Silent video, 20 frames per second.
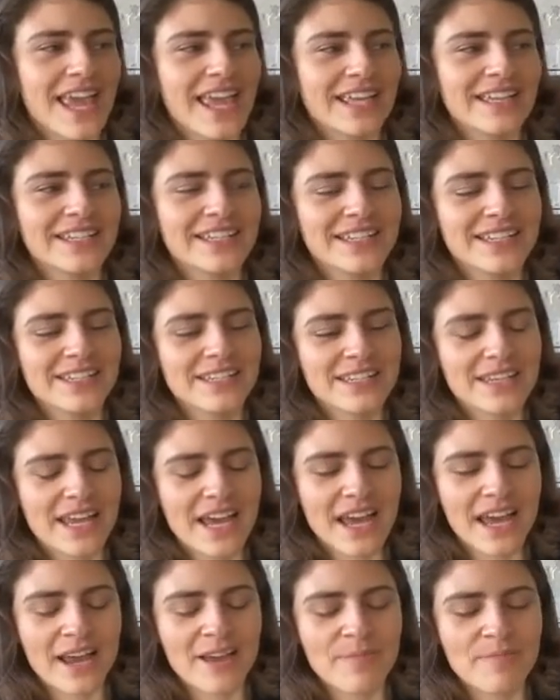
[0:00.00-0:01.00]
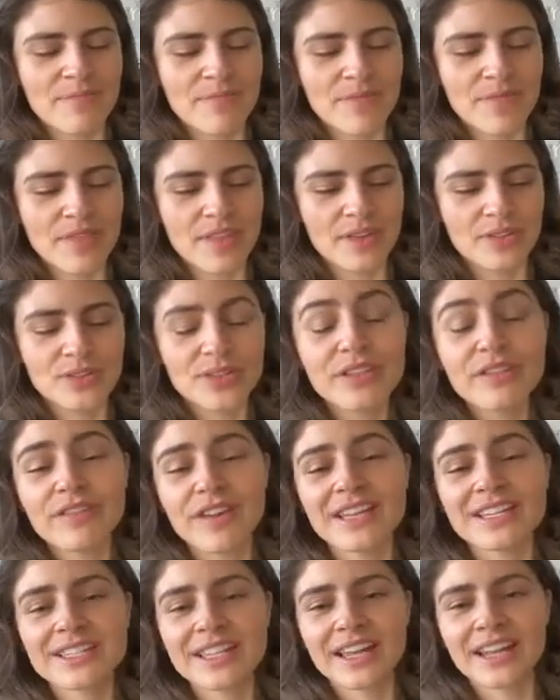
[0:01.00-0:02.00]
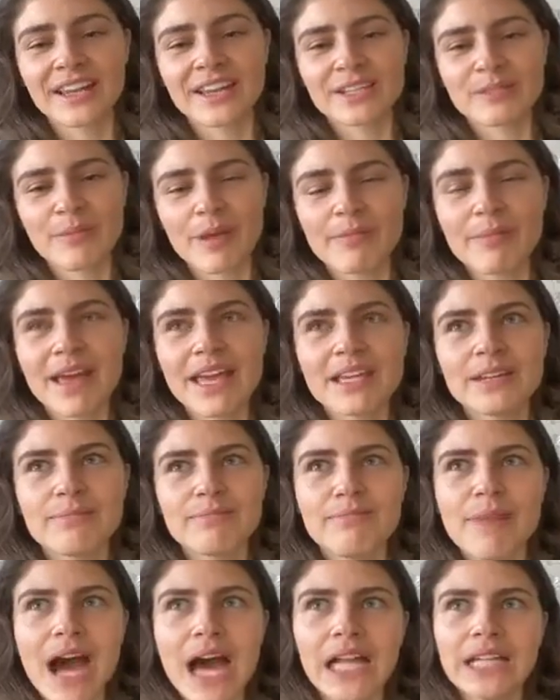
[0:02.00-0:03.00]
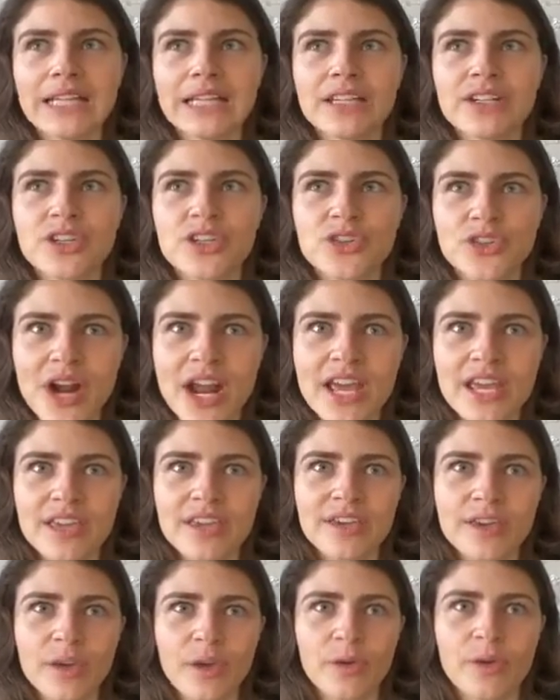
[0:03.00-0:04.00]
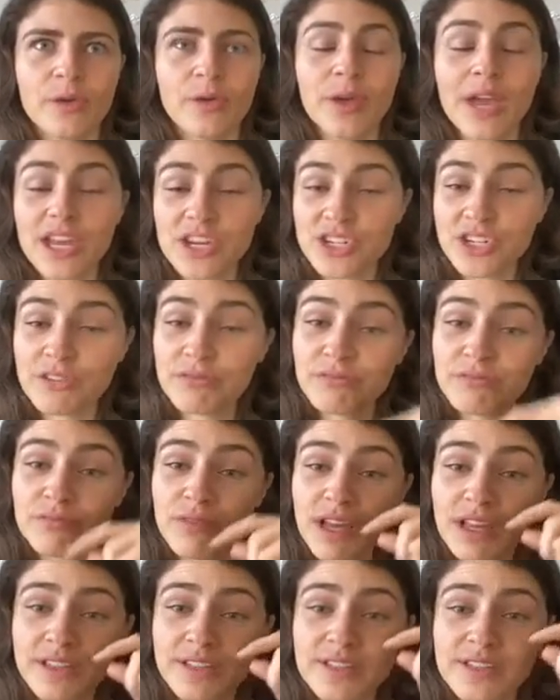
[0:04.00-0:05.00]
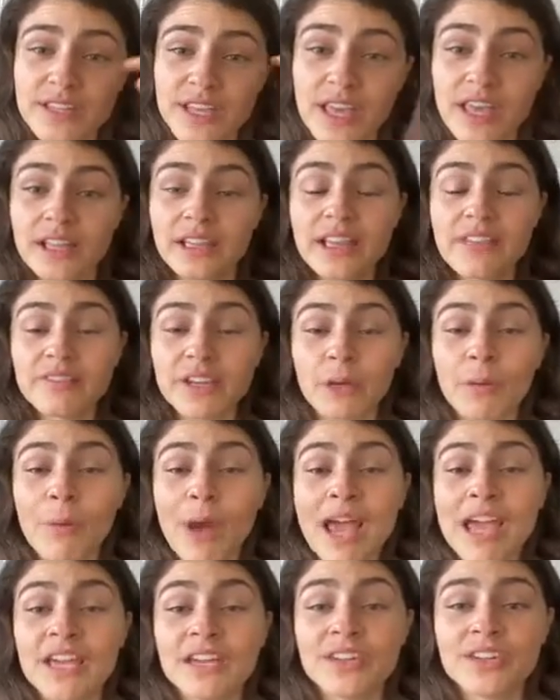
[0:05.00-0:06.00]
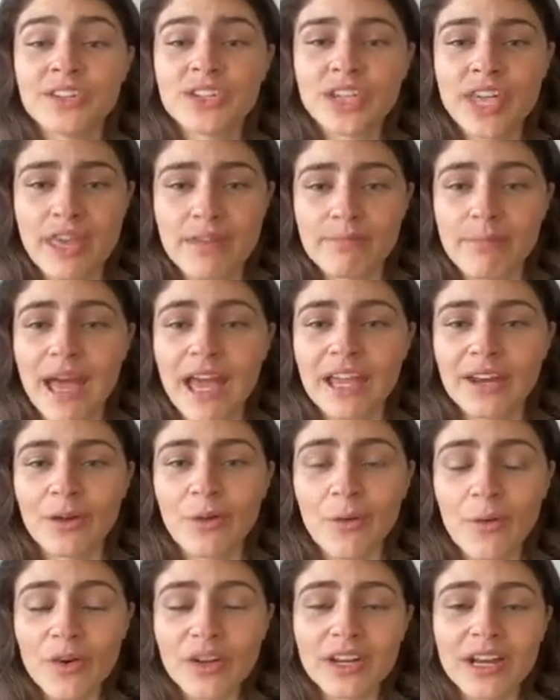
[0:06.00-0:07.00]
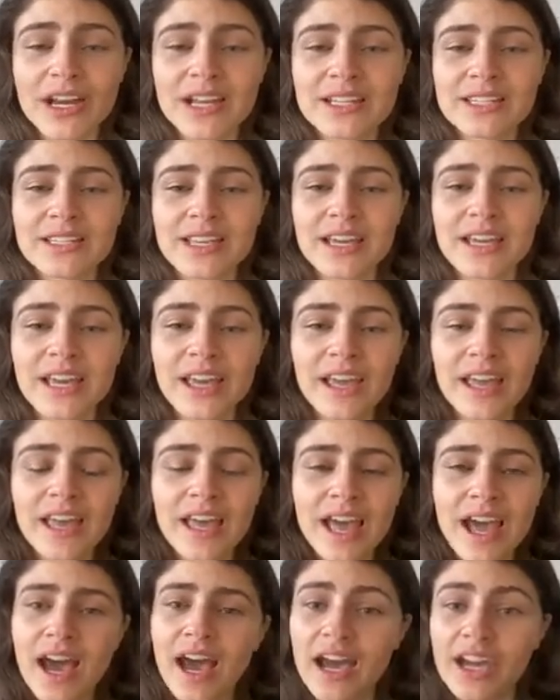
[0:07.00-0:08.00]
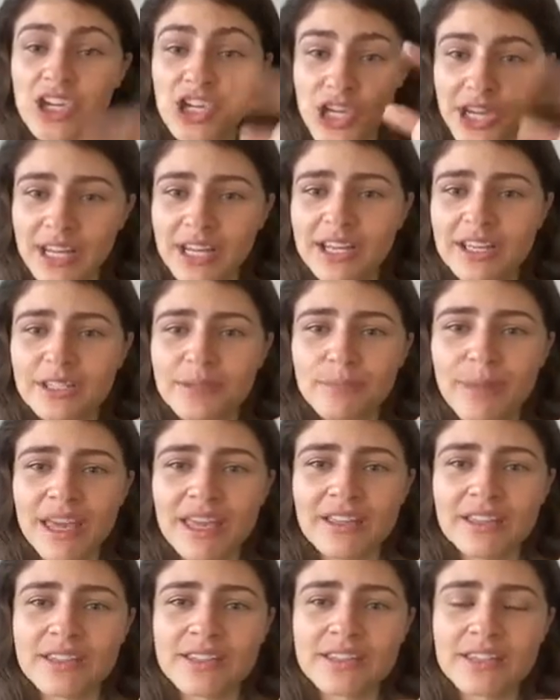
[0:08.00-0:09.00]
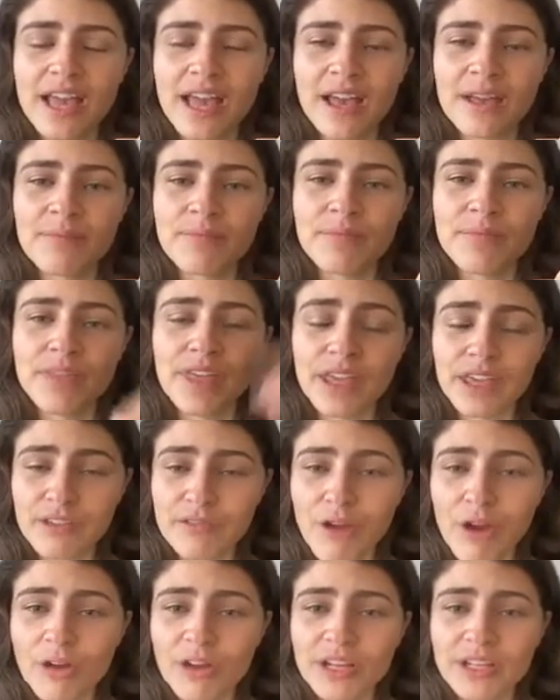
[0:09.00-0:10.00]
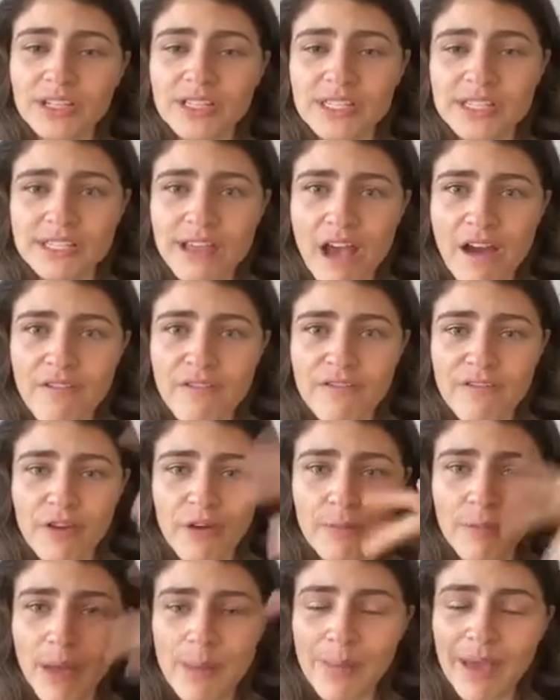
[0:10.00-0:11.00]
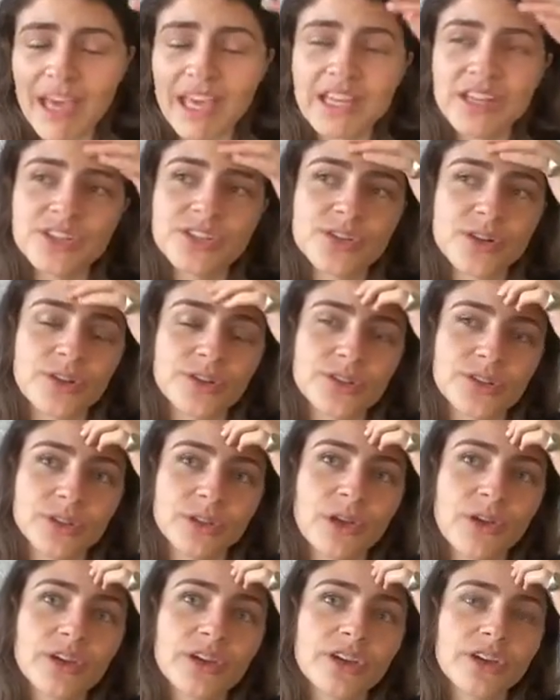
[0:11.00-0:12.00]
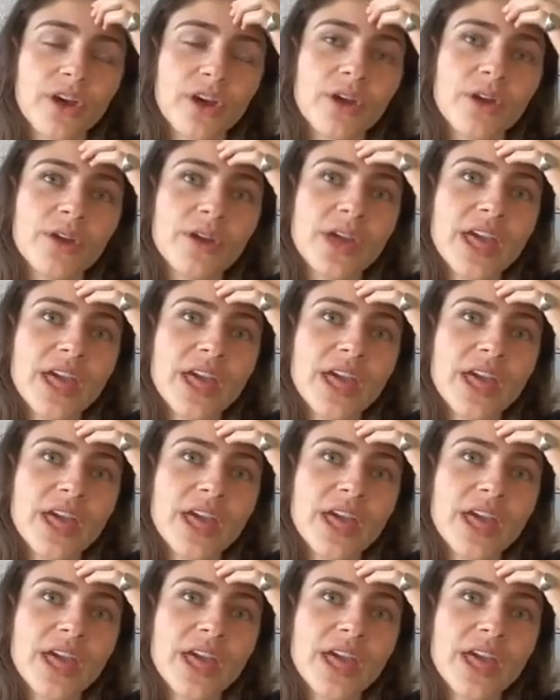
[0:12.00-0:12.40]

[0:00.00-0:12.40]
And it was really fascinating because my mate Marlon Drake, who actually is a living wage campaign organiser, I shared his piece that he wrote in Stuff on my page not too long ago.